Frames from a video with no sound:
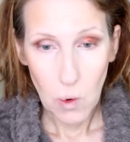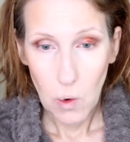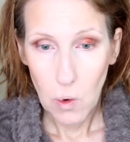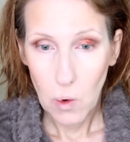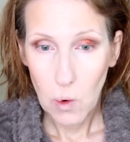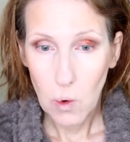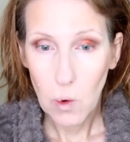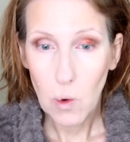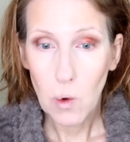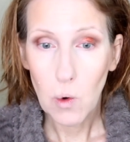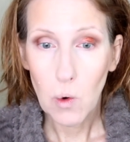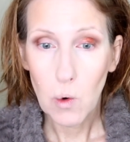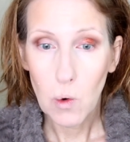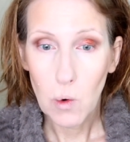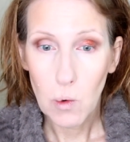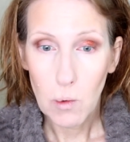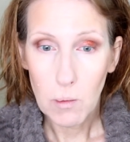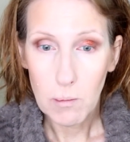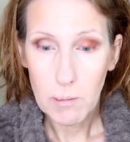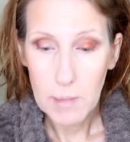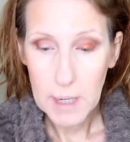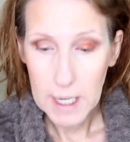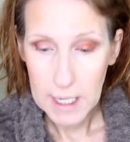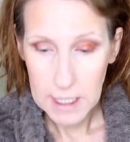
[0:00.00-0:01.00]

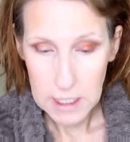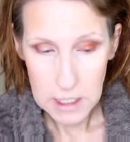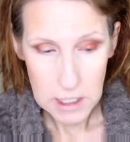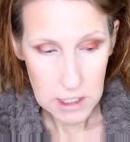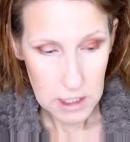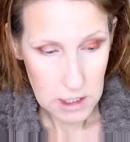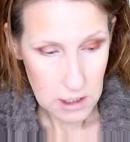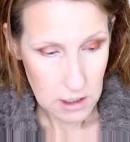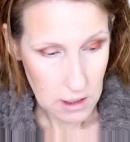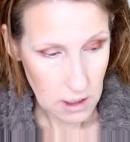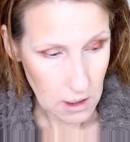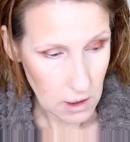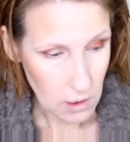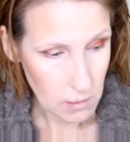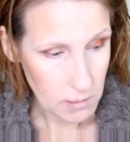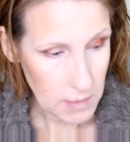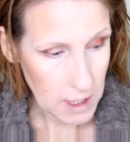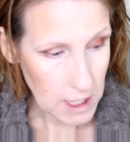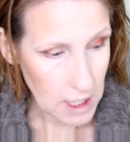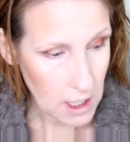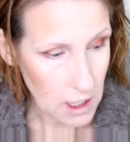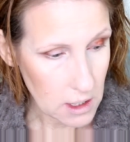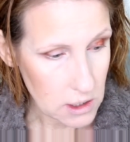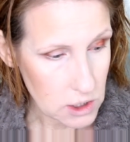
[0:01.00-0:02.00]
Oh my, oh
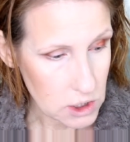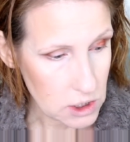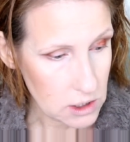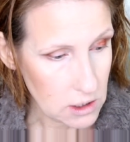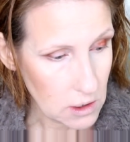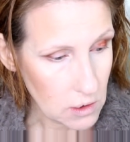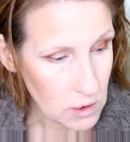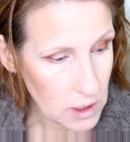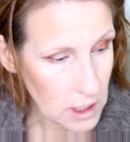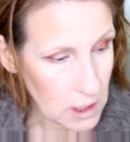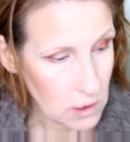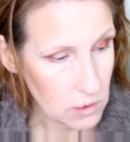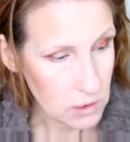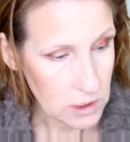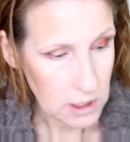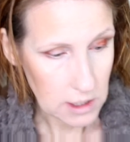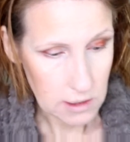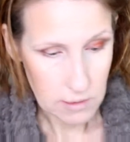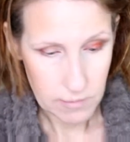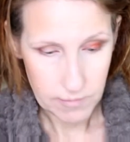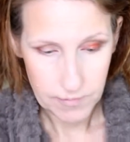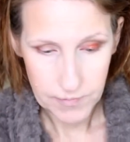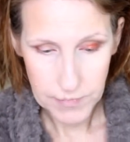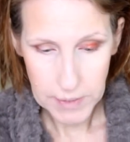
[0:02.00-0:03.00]
my gosh. Okay, hold on.